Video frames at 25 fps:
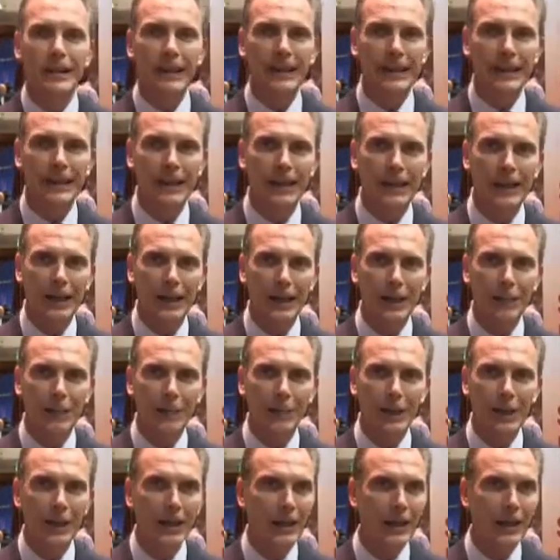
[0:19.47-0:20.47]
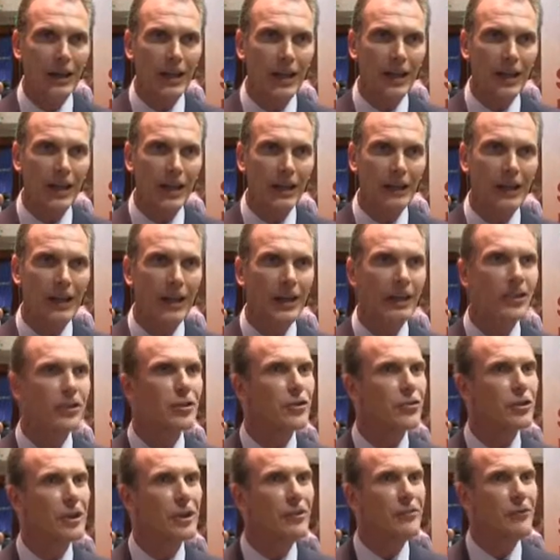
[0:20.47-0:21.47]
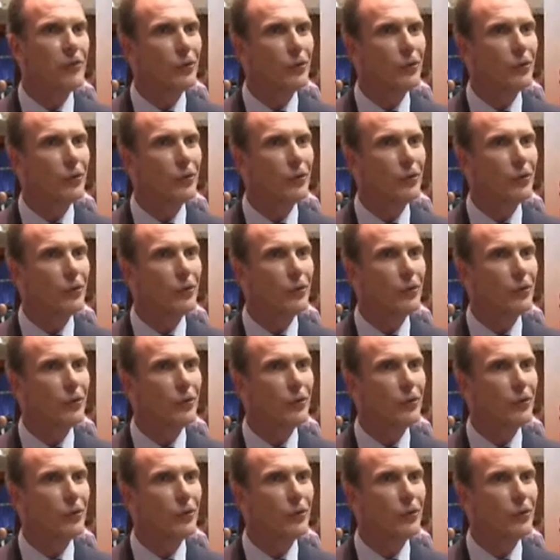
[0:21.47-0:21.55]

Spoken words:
I've been in the industry